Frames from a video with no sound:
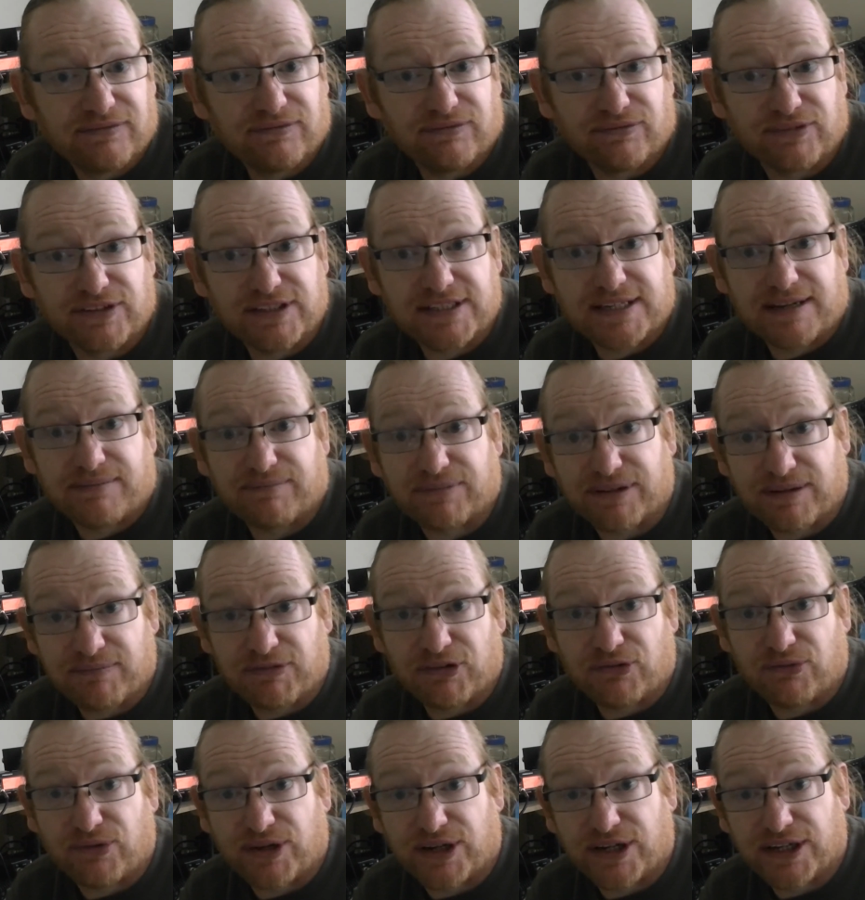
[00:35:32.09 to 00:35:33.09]
for example, I'm
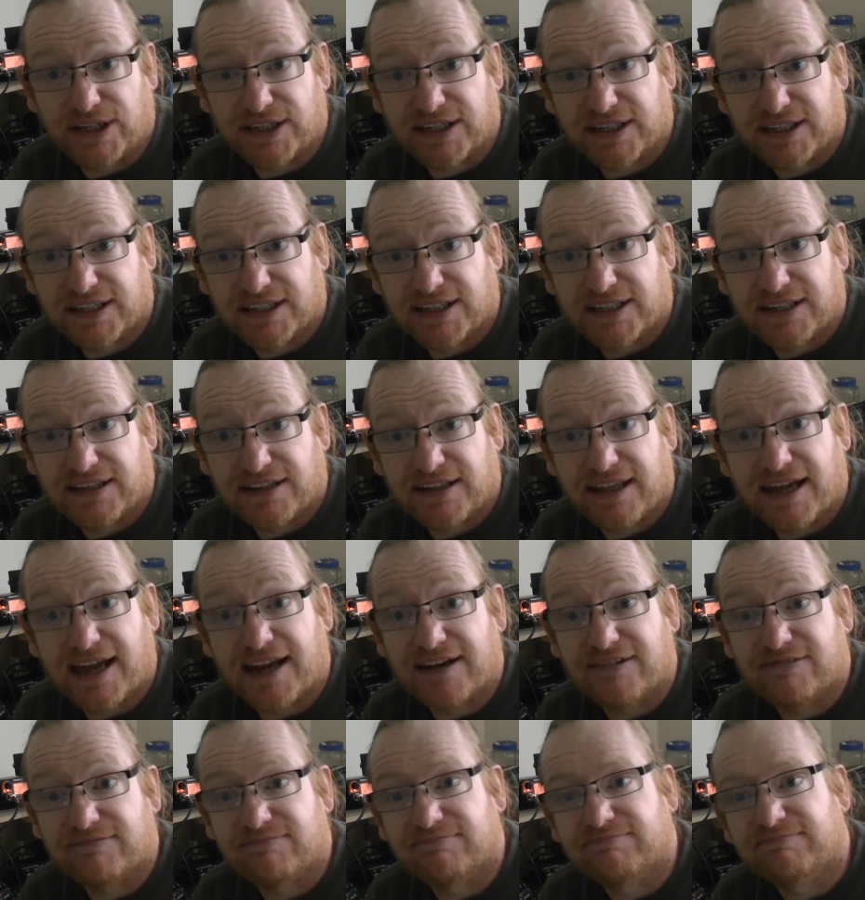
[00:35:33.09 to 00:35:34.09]
at work,
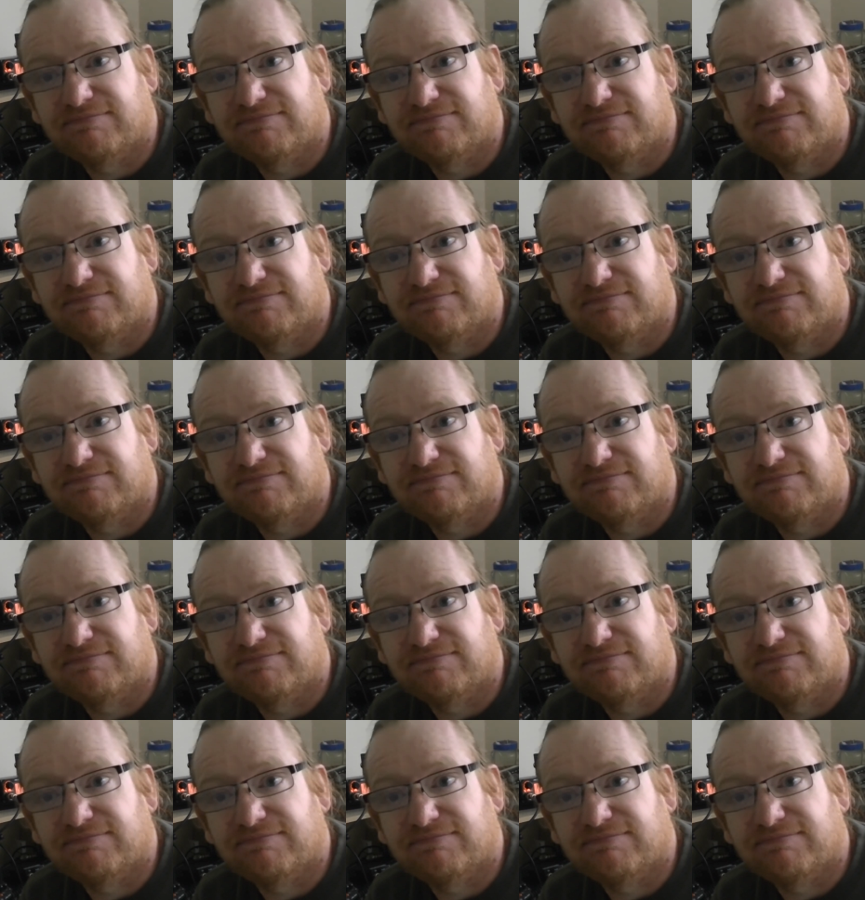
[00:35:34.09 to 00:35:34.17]
then